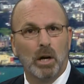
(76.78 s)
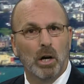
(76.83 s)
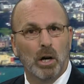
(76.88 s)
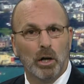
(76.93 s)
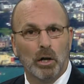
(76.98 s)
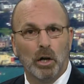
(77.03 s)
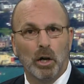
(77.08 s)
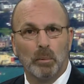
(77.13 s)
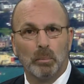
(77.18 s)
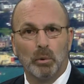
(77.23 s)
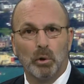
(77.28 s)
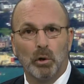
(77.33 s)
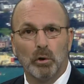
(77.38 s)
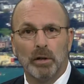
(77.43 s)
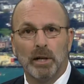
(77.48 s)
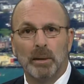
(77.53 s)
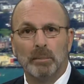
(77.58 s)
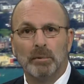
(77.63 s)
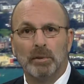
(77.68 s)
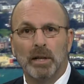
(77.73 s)
On our
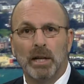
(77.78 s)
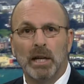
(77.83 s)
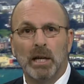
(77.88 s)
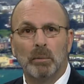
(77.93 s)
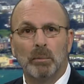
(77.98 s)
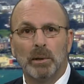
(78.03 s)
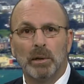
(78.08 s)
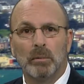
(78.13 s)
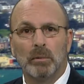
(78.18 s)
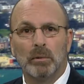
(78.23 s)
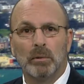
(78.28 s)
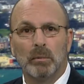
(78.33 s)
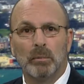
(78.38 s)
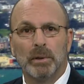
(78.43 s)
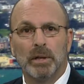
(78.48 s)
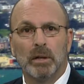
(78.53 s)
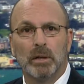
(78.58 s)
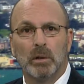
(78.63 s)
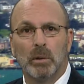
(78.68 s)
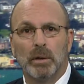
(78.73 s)
program today,
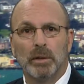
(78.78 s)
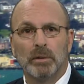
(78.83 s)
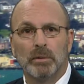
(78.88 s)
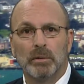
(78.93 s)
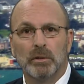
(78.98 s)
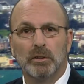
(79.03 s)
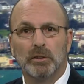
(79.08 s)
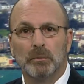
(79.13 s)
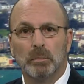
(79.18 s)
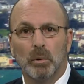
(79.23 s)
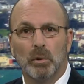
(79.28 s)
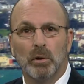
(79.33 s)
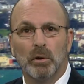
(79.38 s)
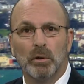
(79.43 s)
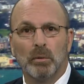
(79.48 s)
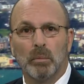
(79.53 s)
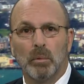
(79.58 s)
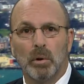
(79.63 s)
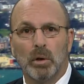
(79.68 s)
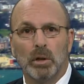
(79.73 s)
we are going to explore
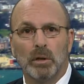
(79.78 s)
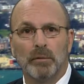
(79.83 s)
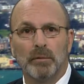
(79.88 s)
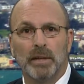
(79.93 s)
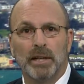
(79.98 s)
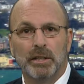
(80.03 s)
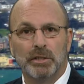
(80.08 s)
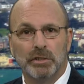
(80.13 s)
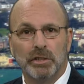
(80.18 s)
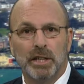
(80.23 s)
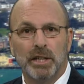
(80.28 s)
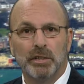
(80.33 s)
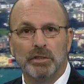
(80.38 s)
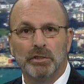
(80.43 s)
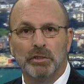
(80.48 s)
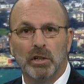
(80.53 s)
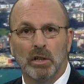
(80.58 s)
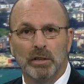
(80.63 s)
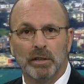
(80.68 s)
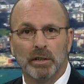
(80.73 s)
the role of
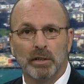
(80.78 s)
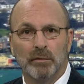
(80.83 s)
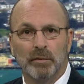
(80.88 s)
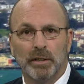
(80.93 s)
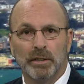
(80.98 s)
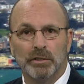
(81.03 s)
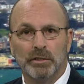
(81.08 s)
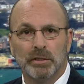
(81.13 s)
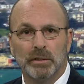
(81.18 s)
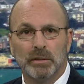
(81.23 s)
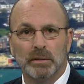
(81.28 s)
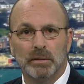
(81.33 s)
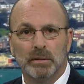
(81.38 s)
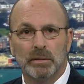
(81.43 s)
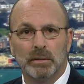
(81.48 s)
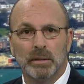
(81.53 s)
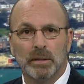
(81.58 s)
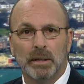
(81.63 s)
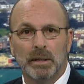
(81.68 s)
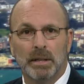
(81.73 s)
education on innovation.
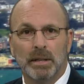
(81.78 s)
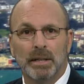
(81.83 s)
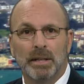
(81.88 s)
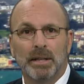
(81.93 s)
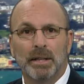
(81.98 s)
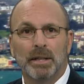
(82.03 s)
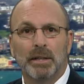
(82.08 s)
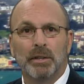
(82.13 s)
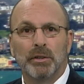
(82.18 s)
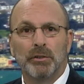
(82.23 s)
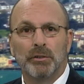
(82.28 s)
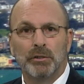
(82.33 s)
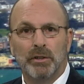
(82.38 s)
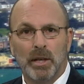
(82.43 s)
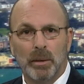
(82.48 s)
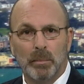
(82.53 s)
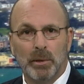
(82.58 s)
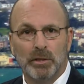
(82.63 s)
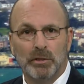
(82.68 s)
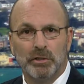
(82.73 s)

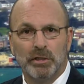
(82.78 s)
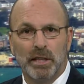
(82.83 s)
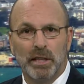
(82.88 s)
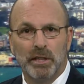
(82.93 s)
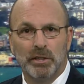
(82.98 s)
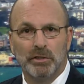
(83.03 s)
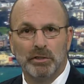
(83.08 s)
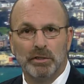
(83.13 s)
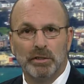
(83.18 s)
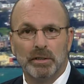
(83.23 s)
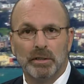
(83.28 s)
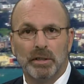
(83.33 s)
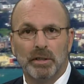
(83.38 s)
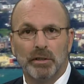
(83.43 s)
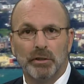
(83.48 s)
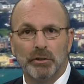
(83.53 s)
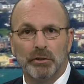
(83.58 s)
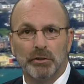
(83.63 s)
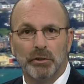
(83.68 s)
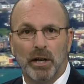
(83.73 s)
STEM education,
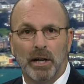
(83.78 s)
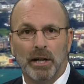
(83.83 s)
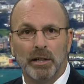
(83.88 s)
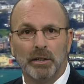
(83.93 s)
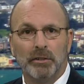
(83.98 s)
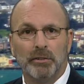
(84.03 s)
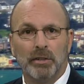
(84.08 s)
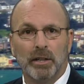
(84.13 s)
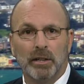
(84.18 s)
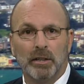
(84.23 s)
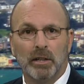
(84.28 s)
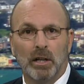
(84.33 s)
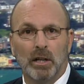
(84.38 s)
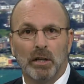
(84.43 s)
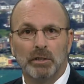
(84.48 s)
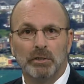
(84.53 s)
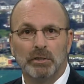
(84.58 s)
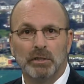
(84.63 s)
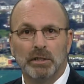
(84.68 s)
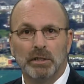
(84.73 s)
science,
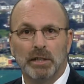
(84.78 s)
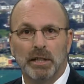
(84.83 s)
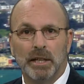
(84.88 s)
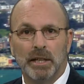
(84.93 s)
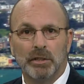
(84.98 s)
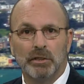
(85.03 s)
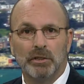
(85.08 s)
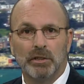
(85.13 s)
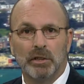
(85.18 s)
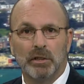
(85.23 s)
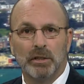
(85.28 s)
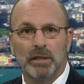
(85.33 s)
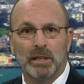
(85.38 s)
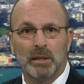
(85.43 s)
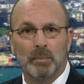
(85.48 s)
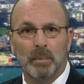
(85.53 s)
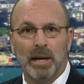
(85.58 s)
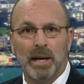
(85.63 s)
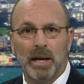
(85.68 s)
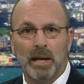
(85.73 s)
technology, engineering,
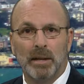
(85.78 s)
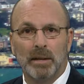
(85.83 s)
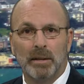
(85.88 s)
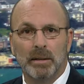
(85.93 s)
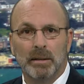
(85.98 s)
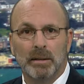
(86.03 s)
and math,